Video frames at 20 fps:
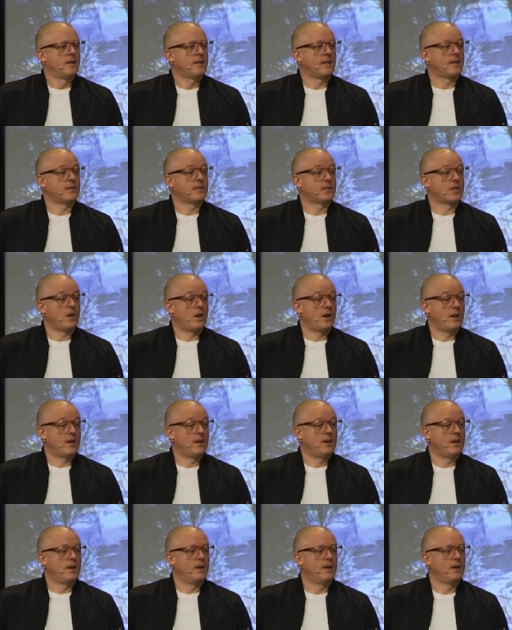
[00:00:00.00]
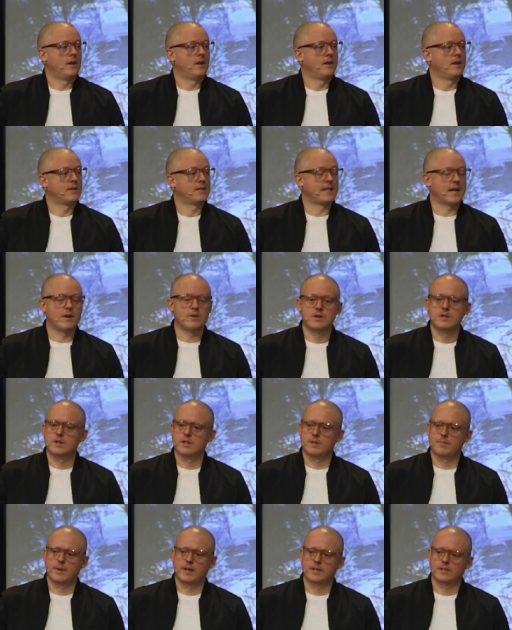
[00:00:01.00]
that has gone down into
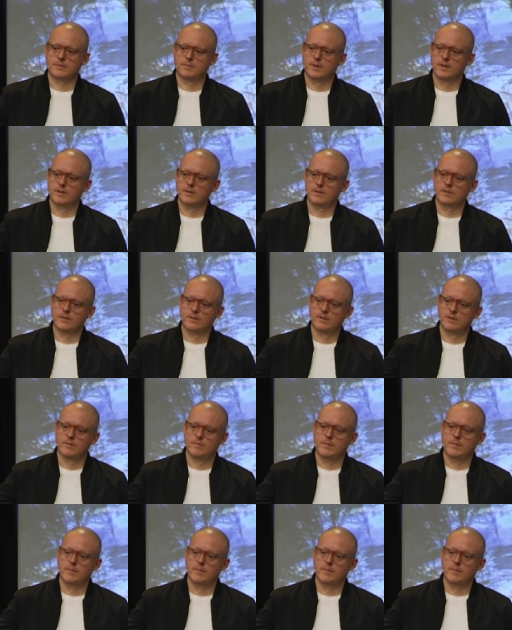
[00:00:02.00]
the basement,